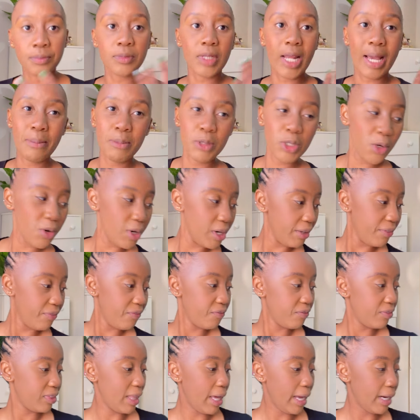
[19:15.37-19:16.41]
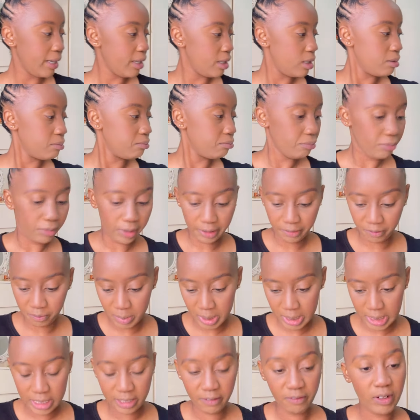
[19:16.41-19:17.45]
I'm sorry if that if me
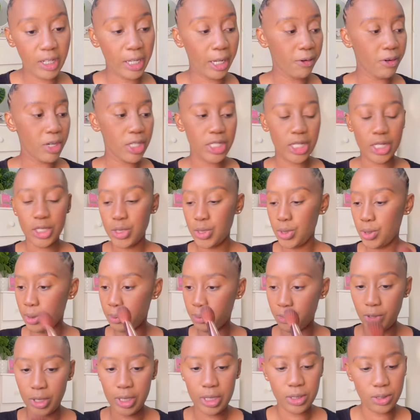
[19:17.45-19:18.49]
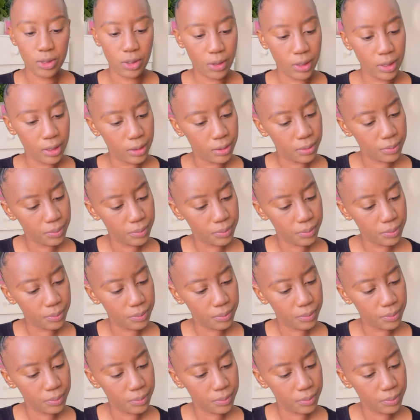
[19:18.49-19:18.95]
sniffling irritates you. I'm really sorry